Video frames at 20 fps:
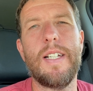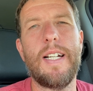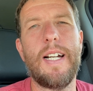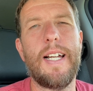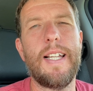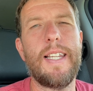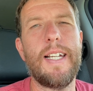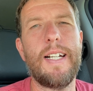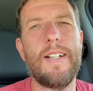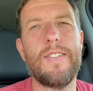and I
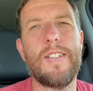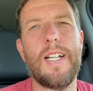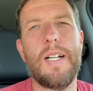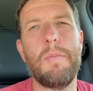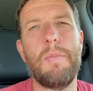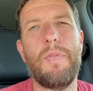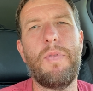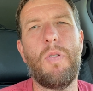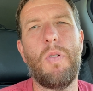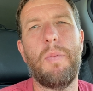think I've said
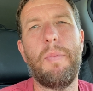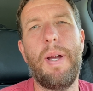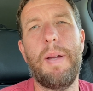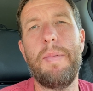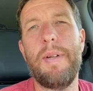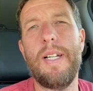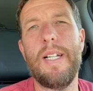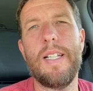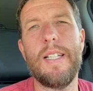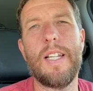it before,
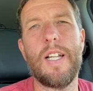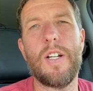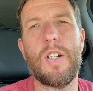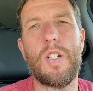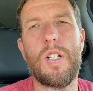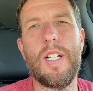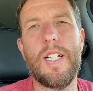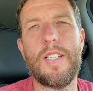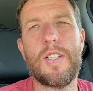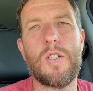maybe
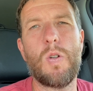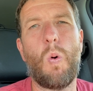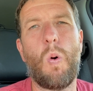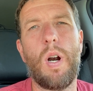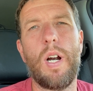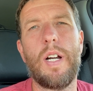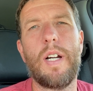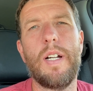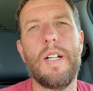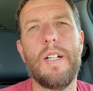it's
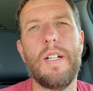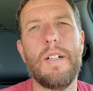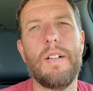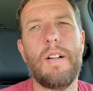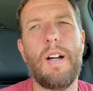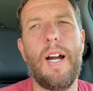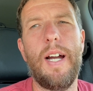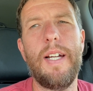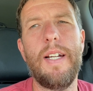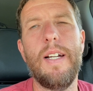torque,
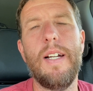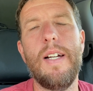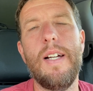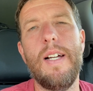right?